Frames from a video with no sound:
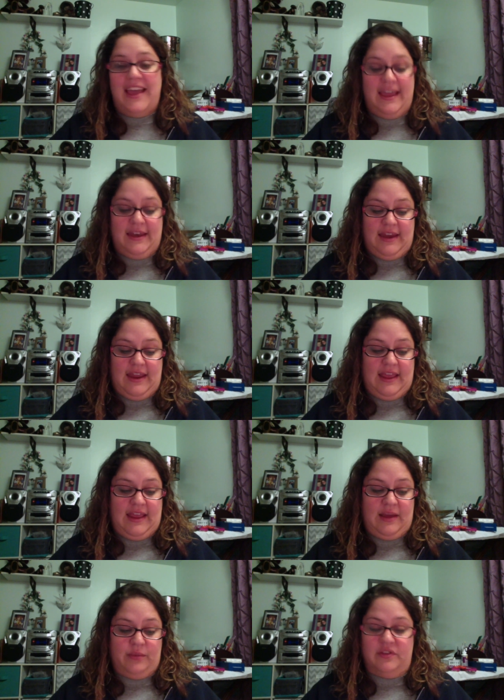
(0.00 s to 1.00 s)
And
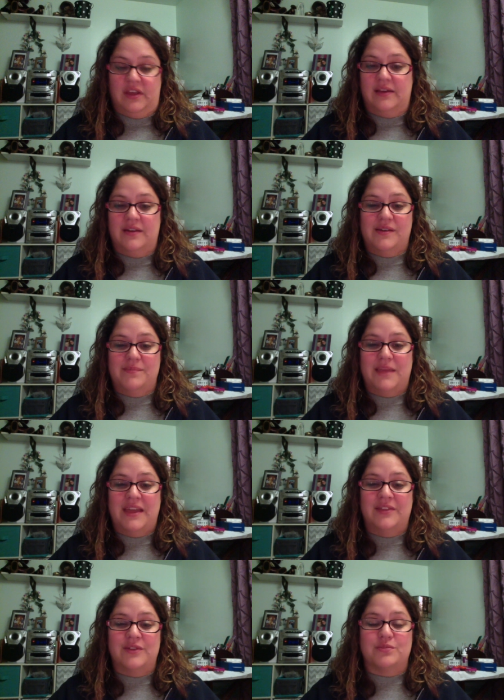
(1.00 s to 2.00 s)
I was like,
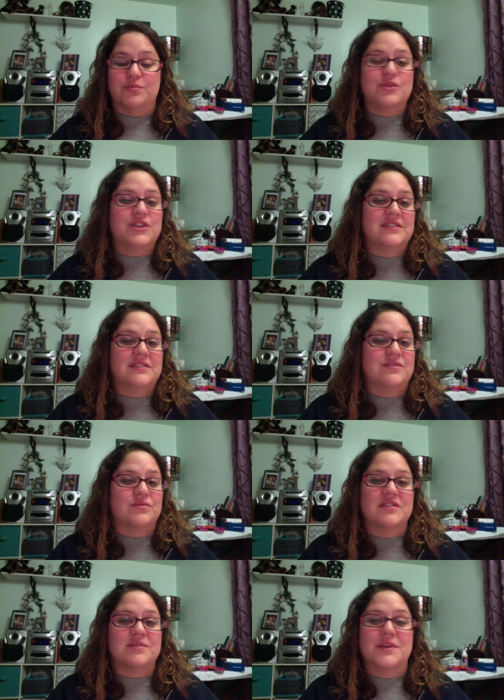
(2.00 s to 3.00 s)
man, there's blue cheese in
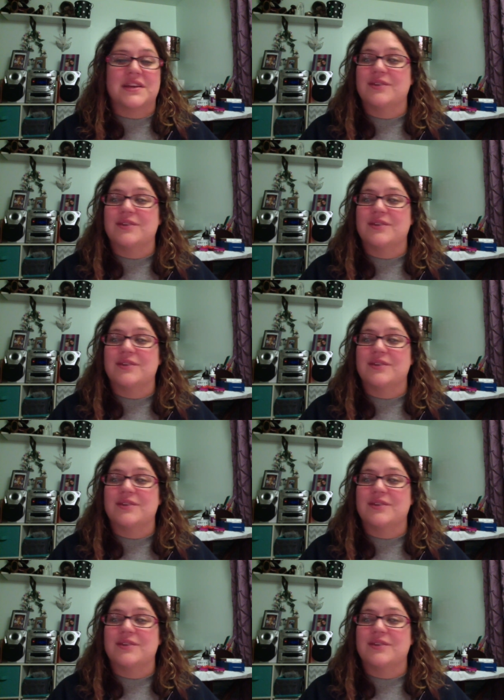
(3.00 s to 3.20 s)
this recipe.